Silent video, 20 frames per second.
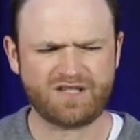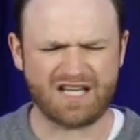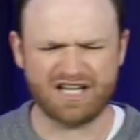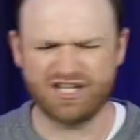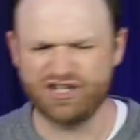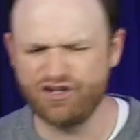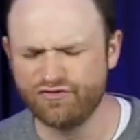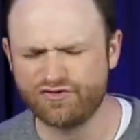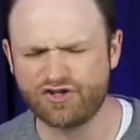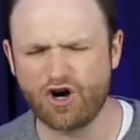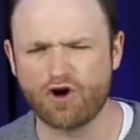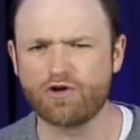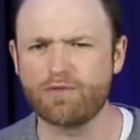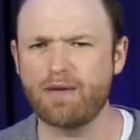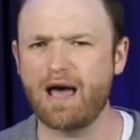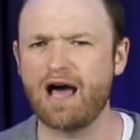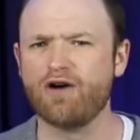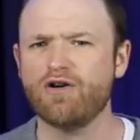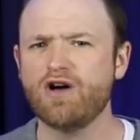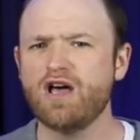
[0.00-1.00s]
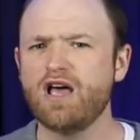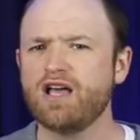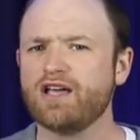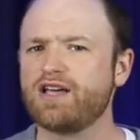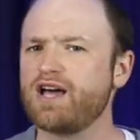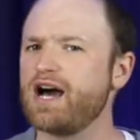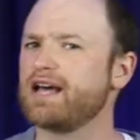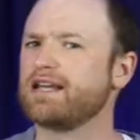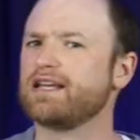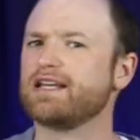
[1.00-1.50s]
and you've told them how
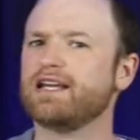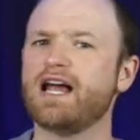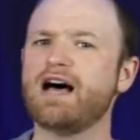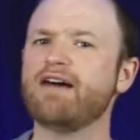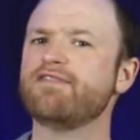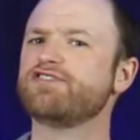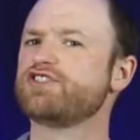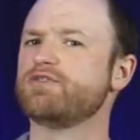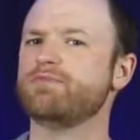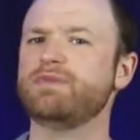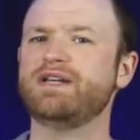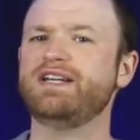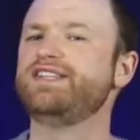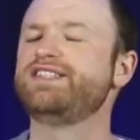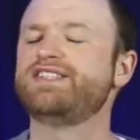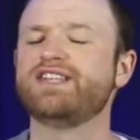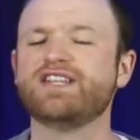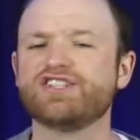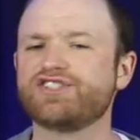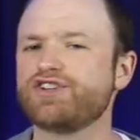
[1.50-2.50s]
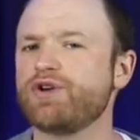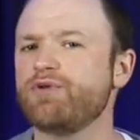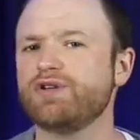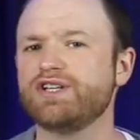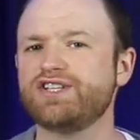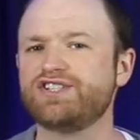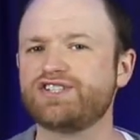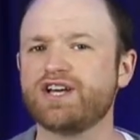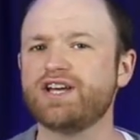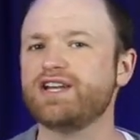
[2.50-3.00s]
God loves them and He sent His
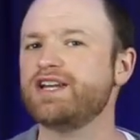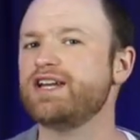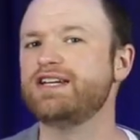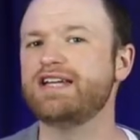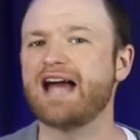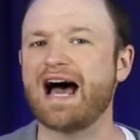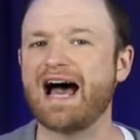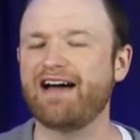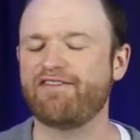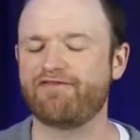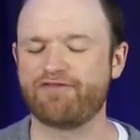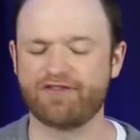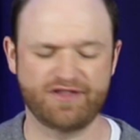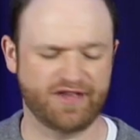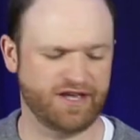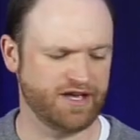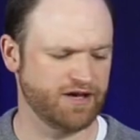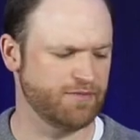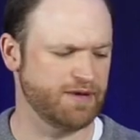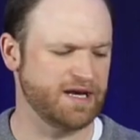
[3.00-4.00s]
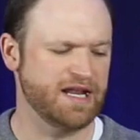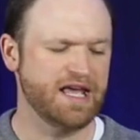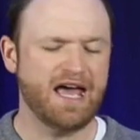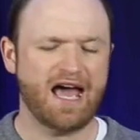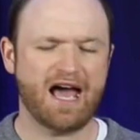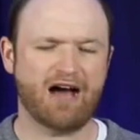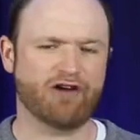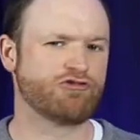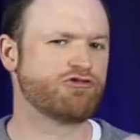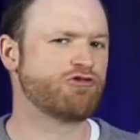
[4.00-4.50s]
only Son to die for them and
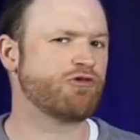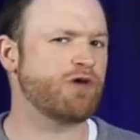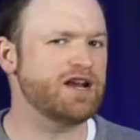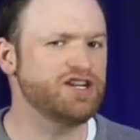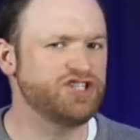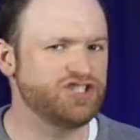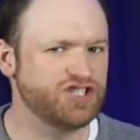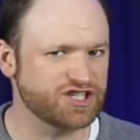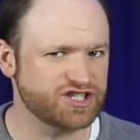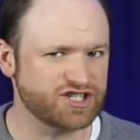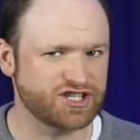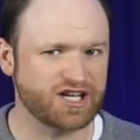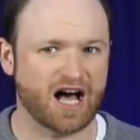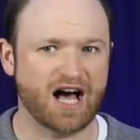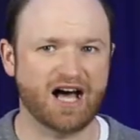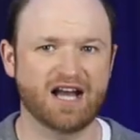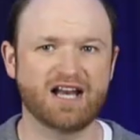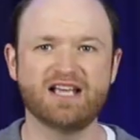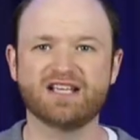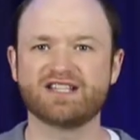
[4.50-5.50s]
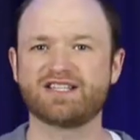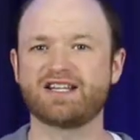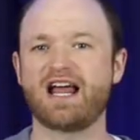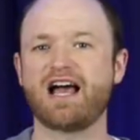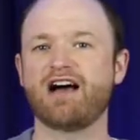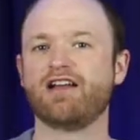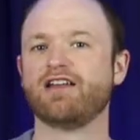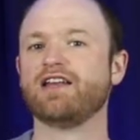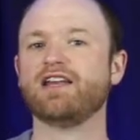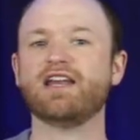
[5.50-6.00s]
how gracious God is and
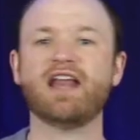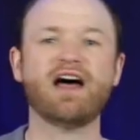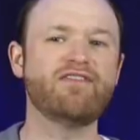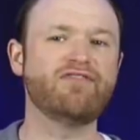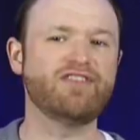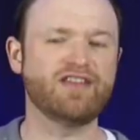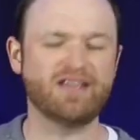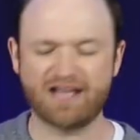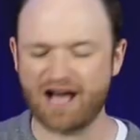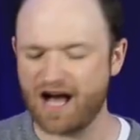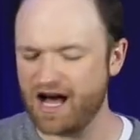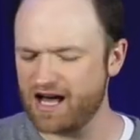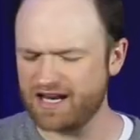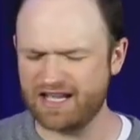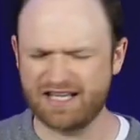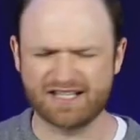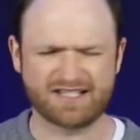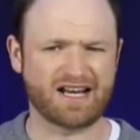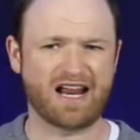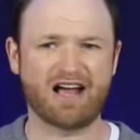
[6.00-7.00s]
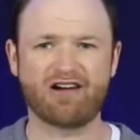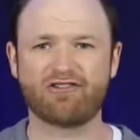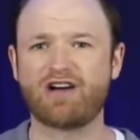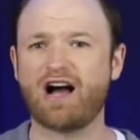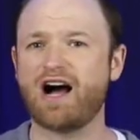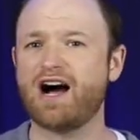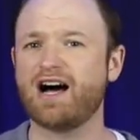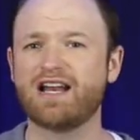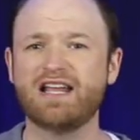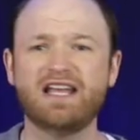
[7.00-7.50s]
how loving God is and how
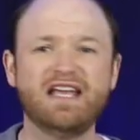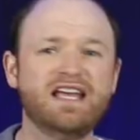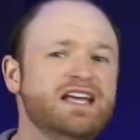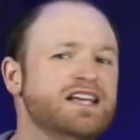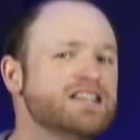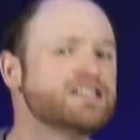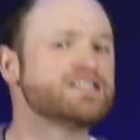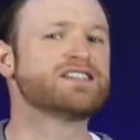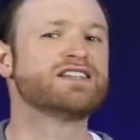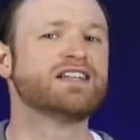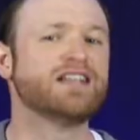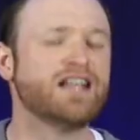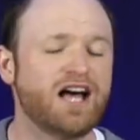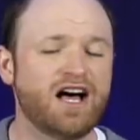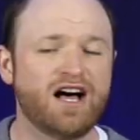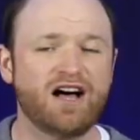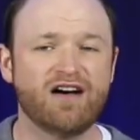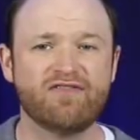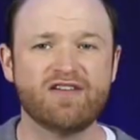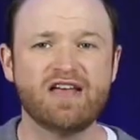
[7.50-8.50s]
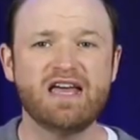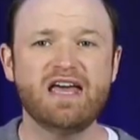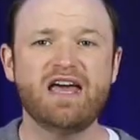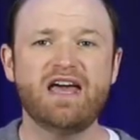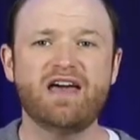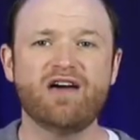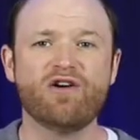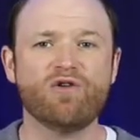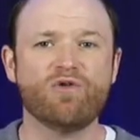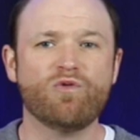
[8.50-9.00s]
God is love,
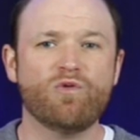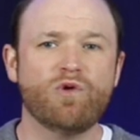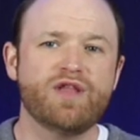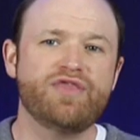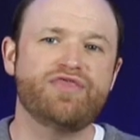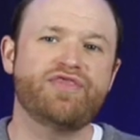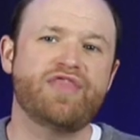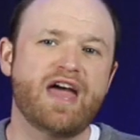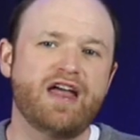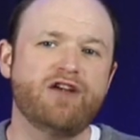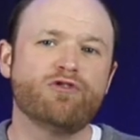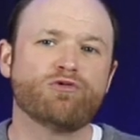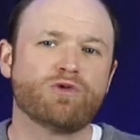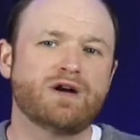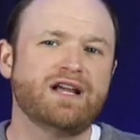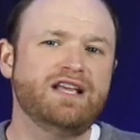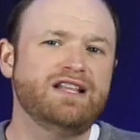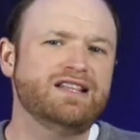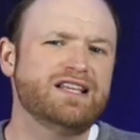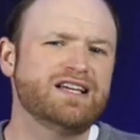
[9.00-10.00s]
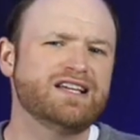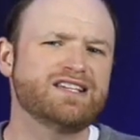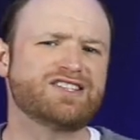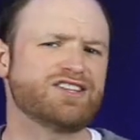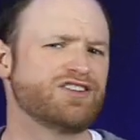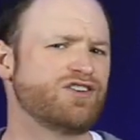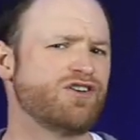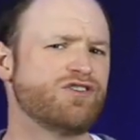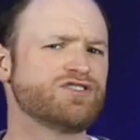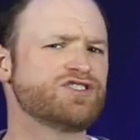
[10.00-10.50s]
would they read this
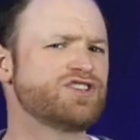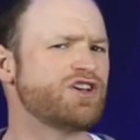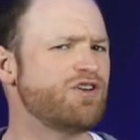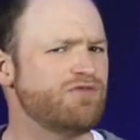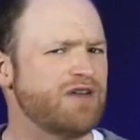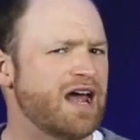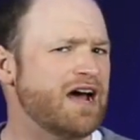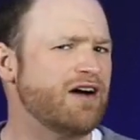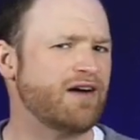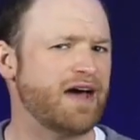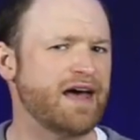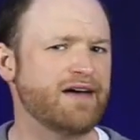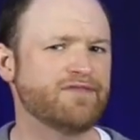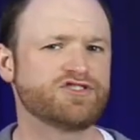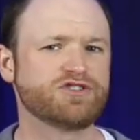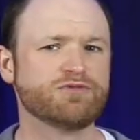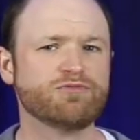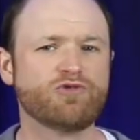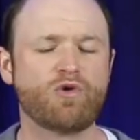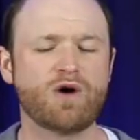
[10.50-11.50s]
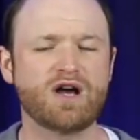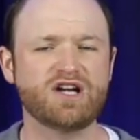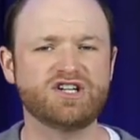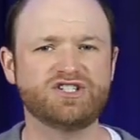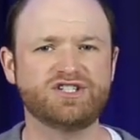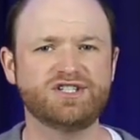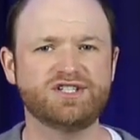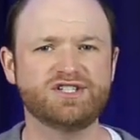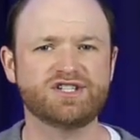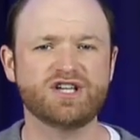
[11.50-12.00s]
and also now have some
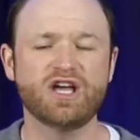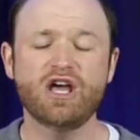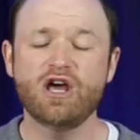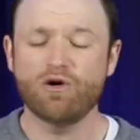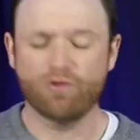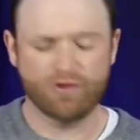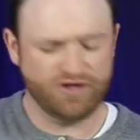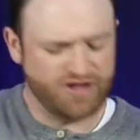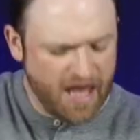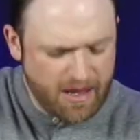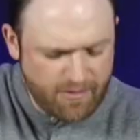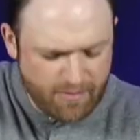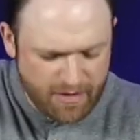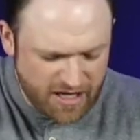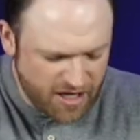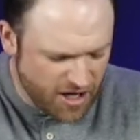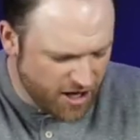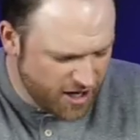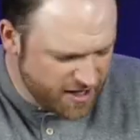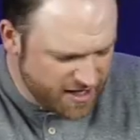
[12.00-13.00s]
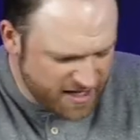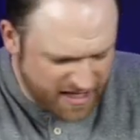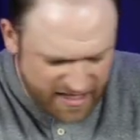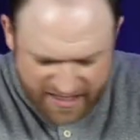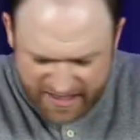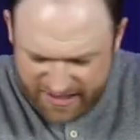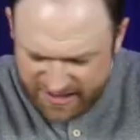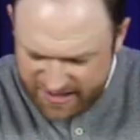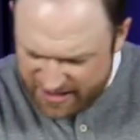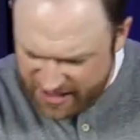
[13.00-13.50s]
questions? Would they be
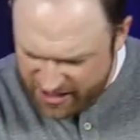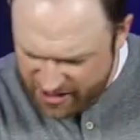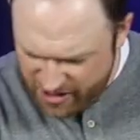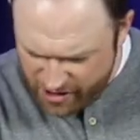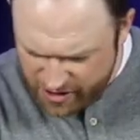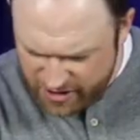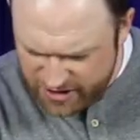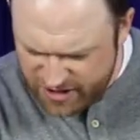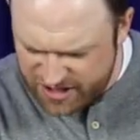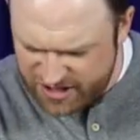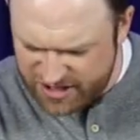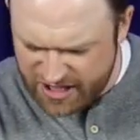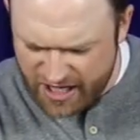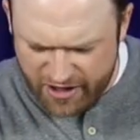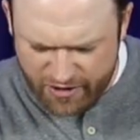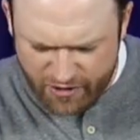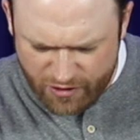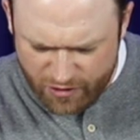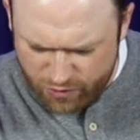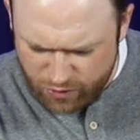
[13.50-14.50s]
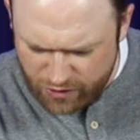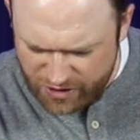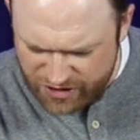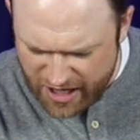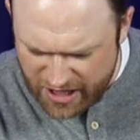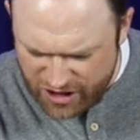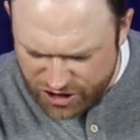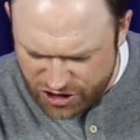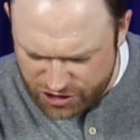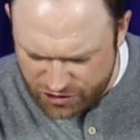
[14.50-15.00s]
uneasy, unsettled? Would
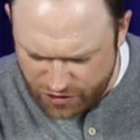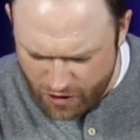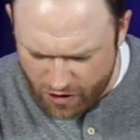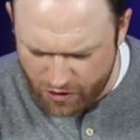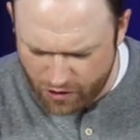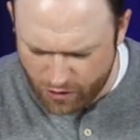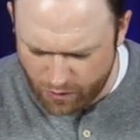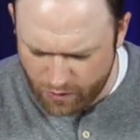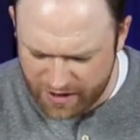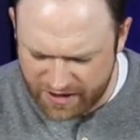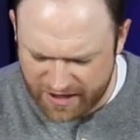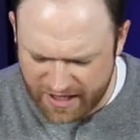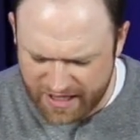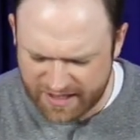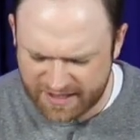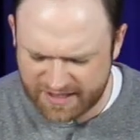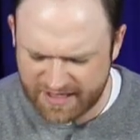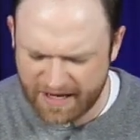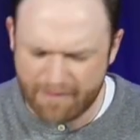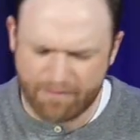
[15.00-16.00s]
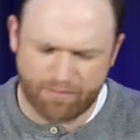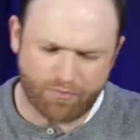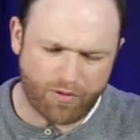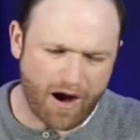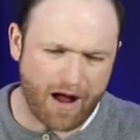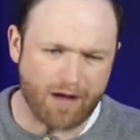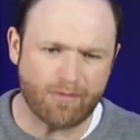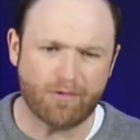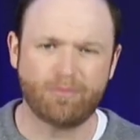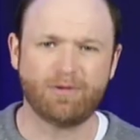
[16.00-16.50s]
they struggle with this? And
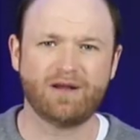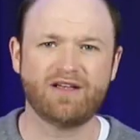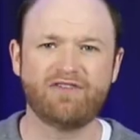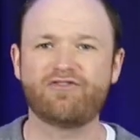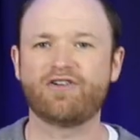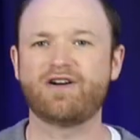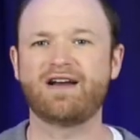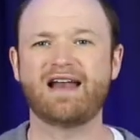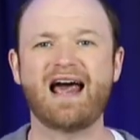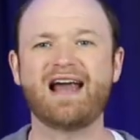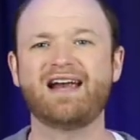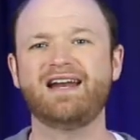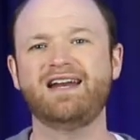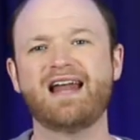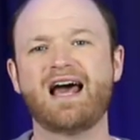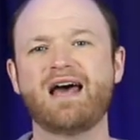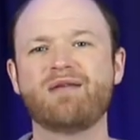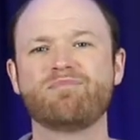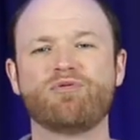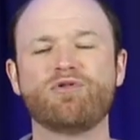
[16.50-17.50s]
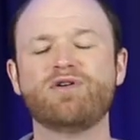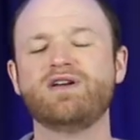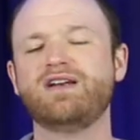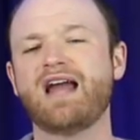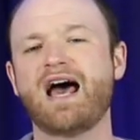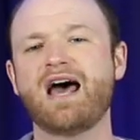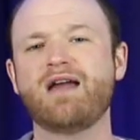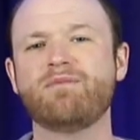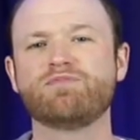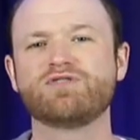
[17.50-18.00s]
probably for
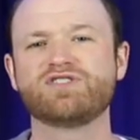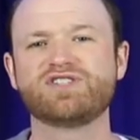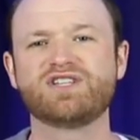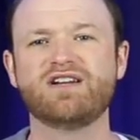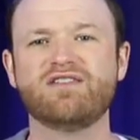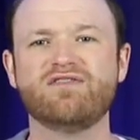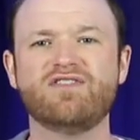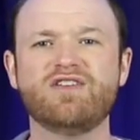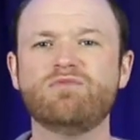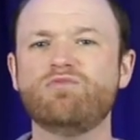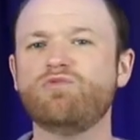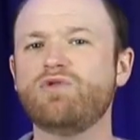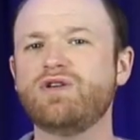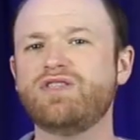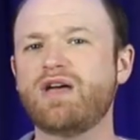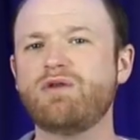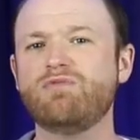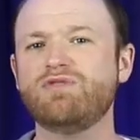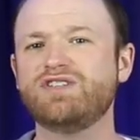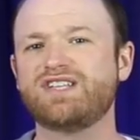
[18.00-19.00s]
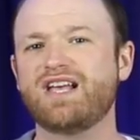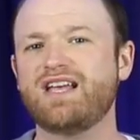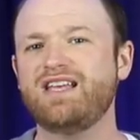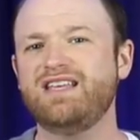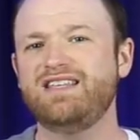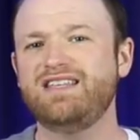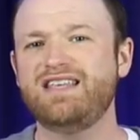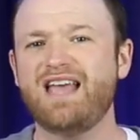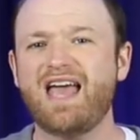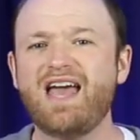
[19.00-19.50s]
99.9% of them, they would say
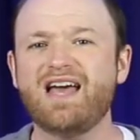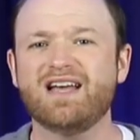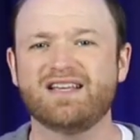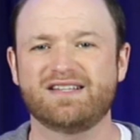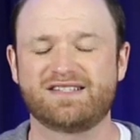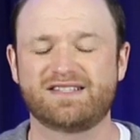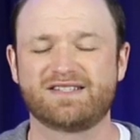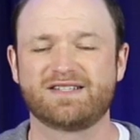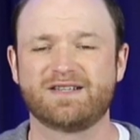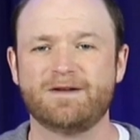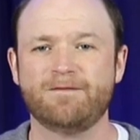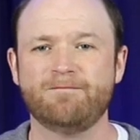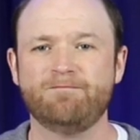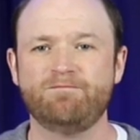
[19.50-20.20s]
yes.